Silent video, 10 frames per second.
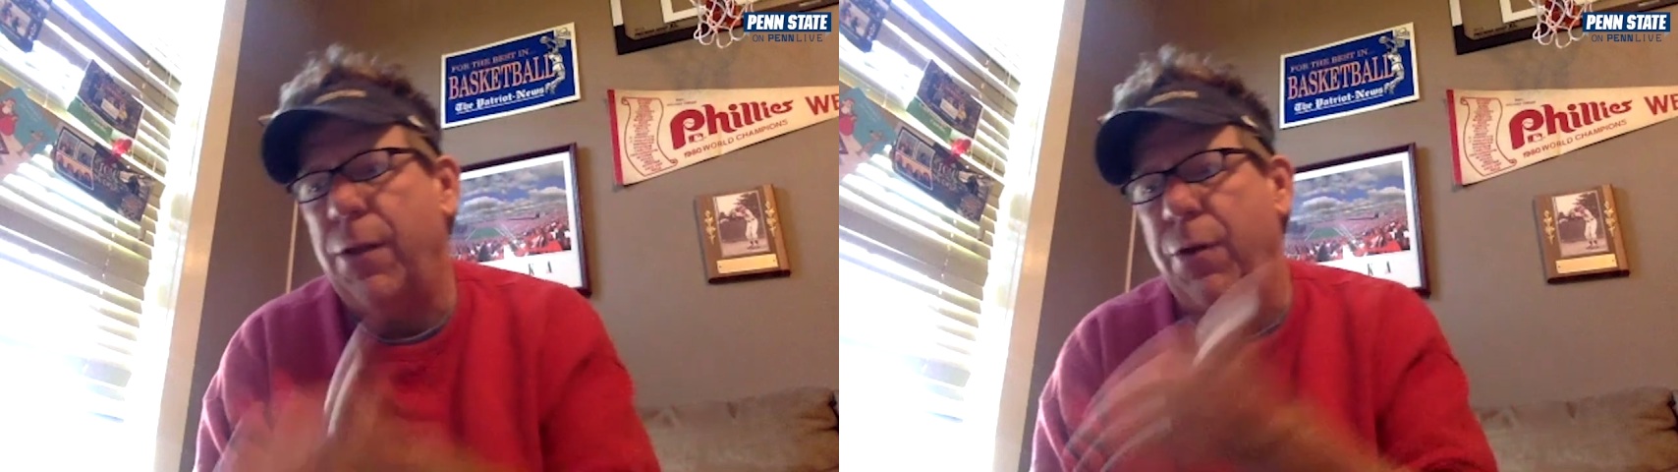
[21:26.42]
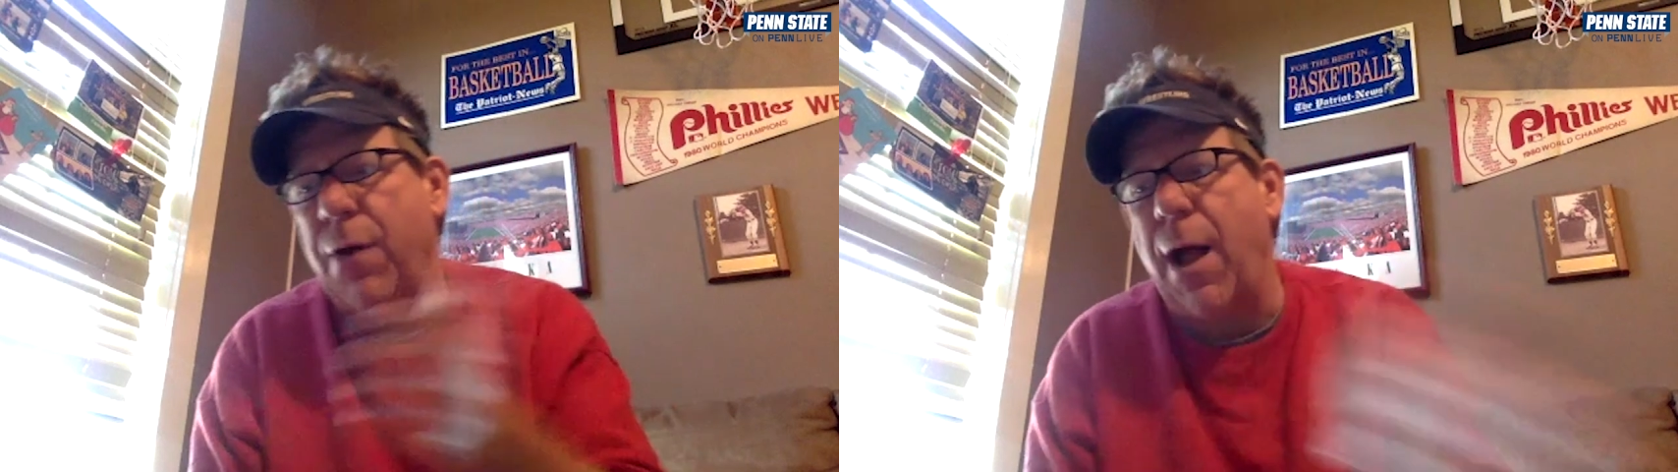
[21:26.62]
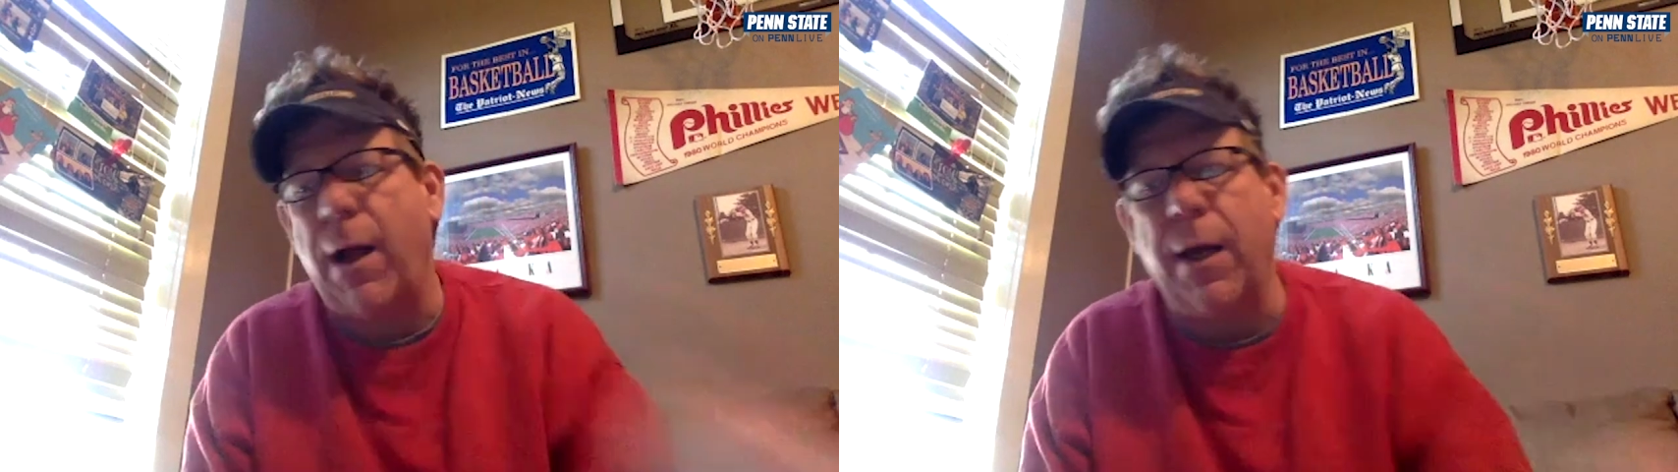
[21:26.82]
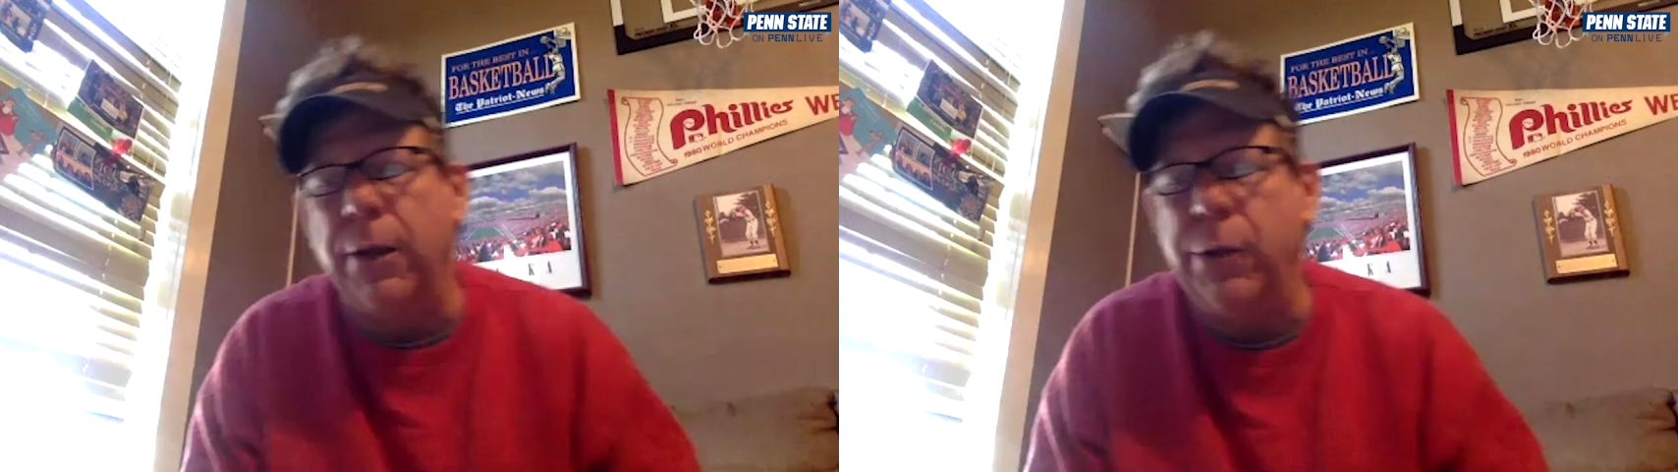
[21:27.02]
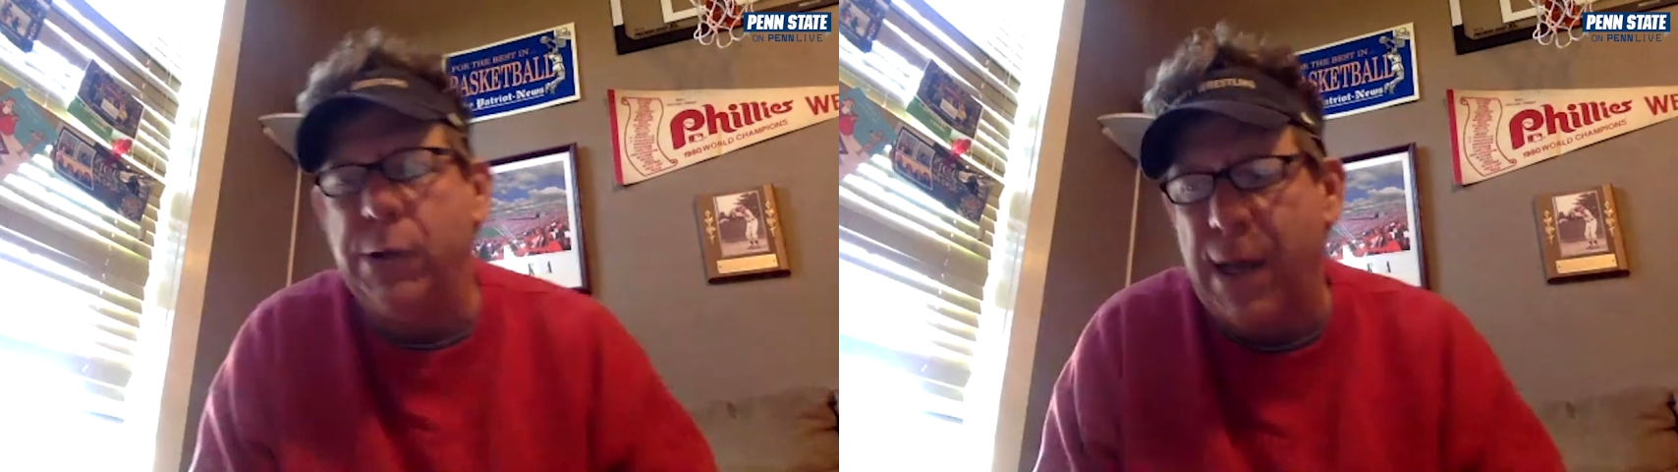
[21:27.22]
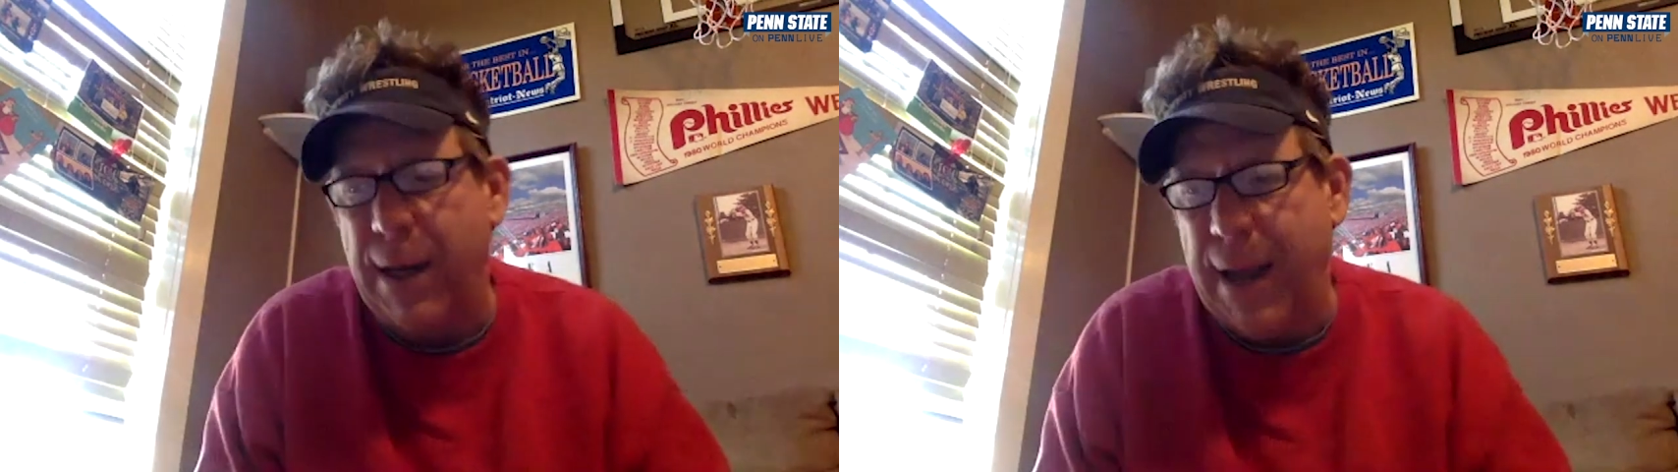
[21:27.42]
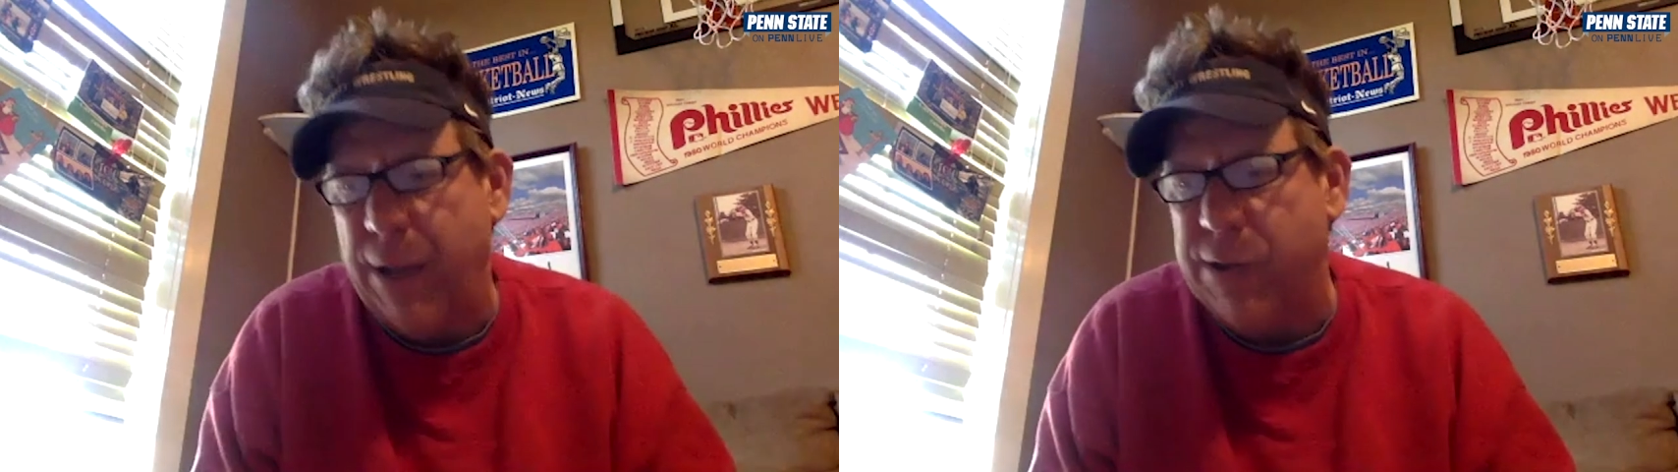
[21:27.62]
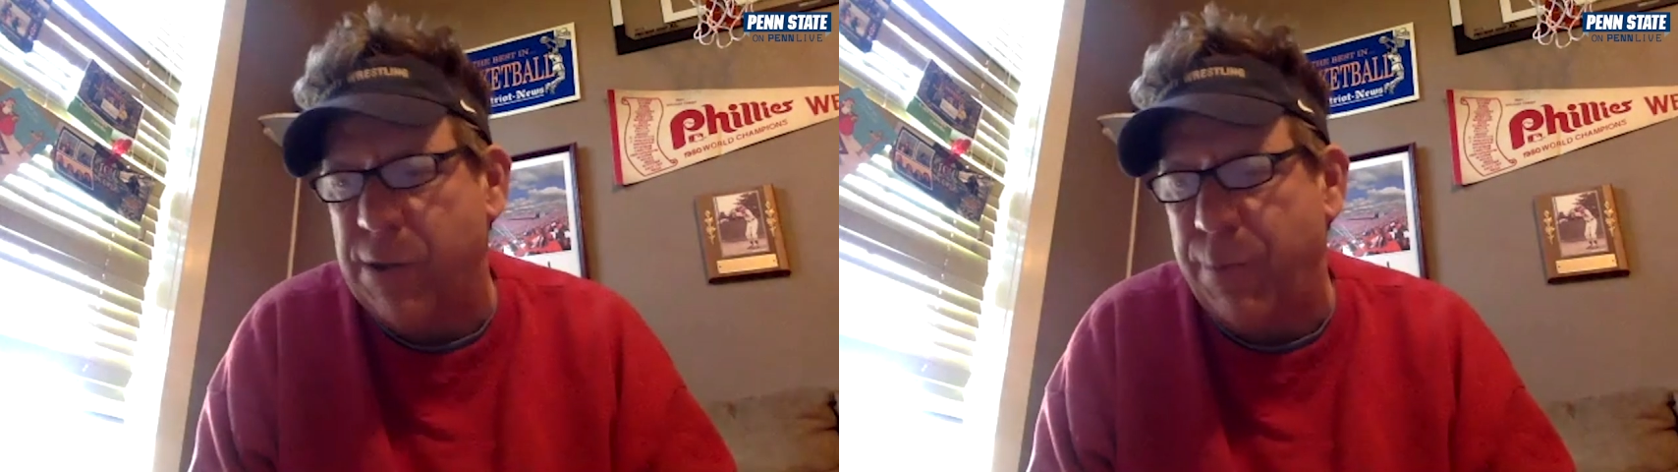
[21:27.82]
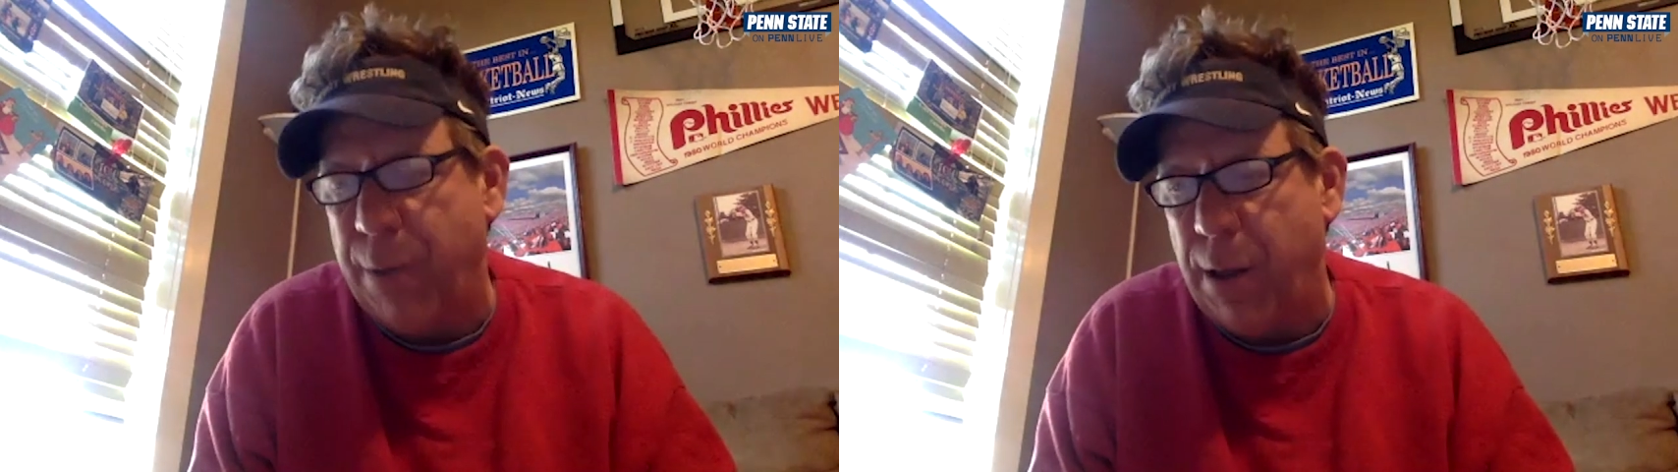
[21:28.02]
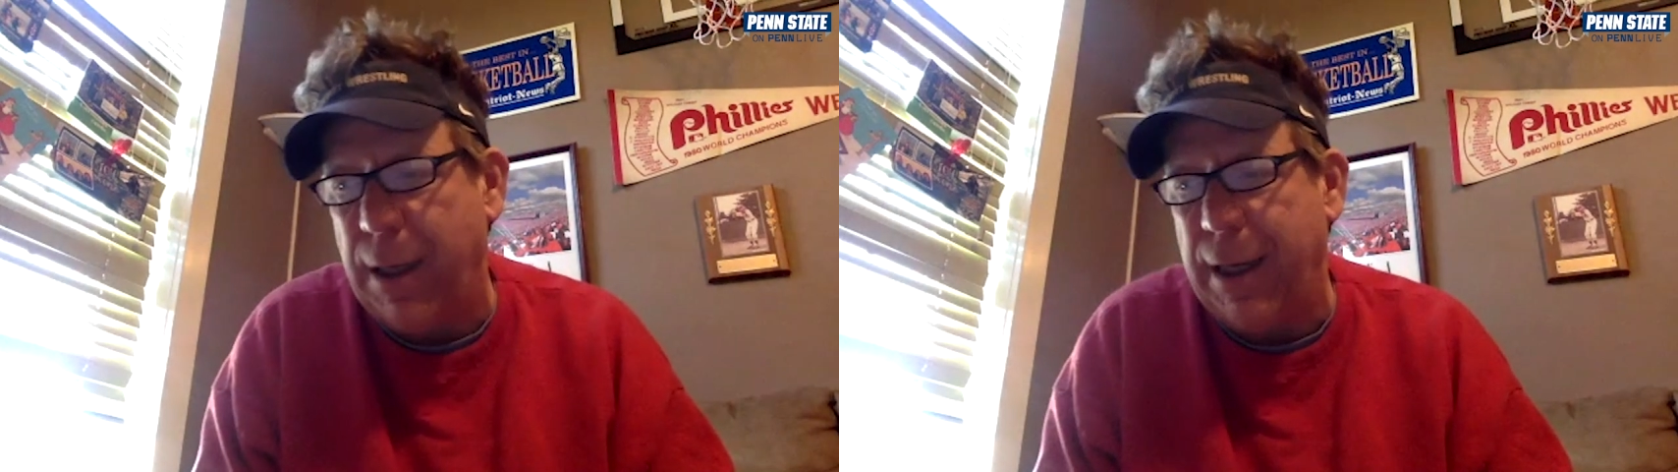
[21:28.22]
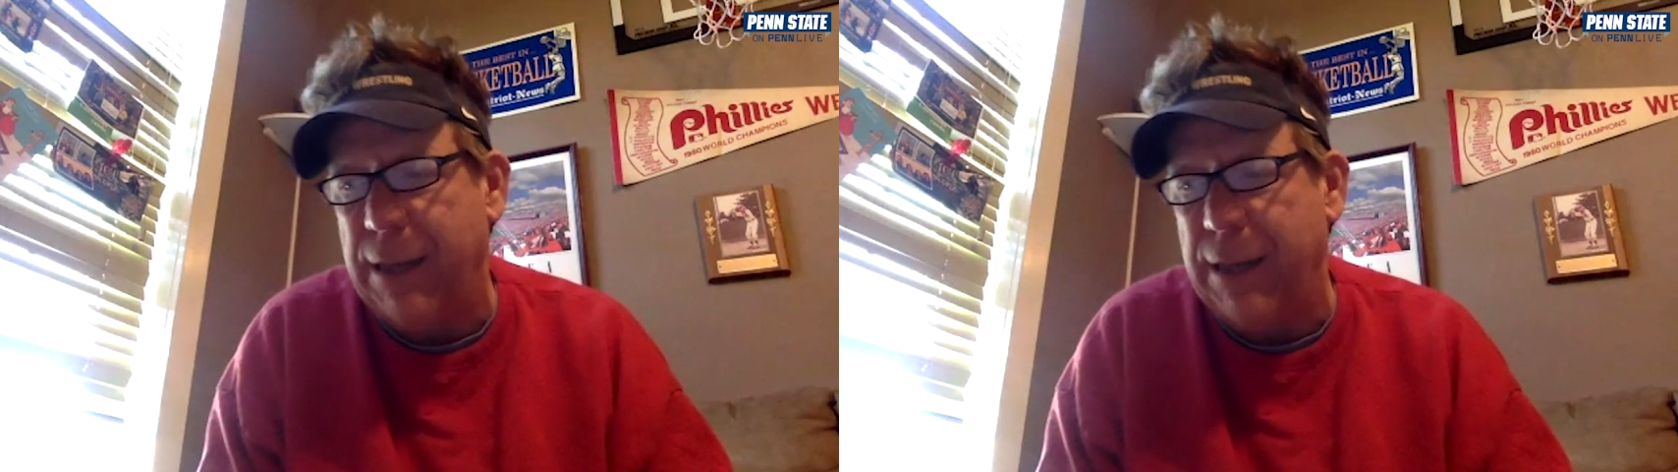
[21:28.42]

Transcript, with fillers: they're not going to lose any eligibility.